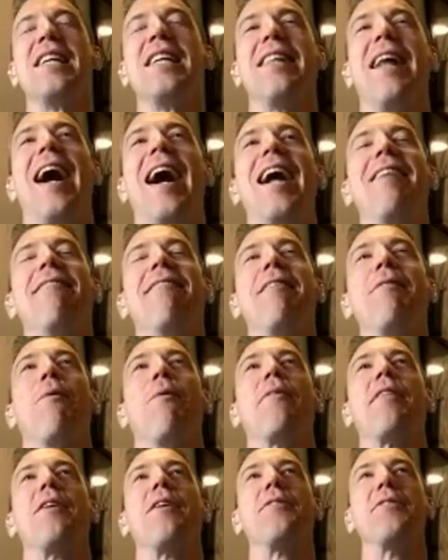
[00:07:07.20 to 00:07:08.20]
You'll see a
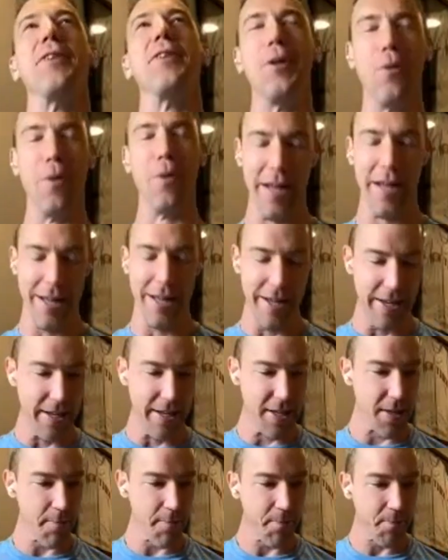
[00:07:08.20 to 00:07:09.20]
lot of it. What they'll do
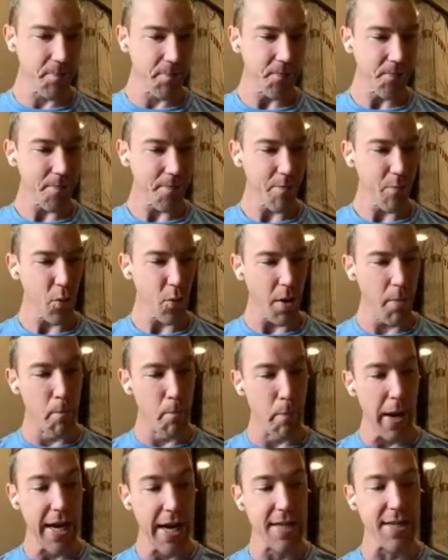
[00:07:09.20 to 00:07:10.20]
is
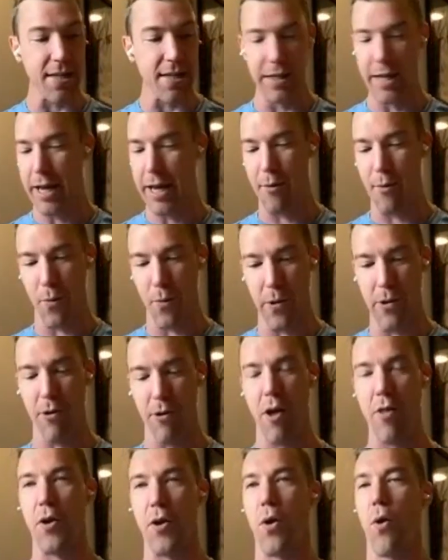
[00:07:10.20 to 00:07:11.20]
basically
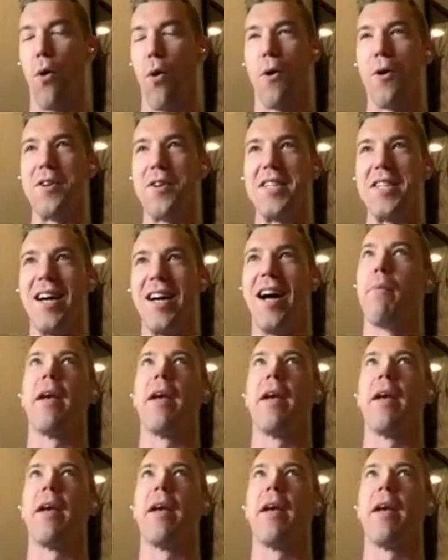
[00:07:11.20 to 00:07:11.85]
when they're on the court,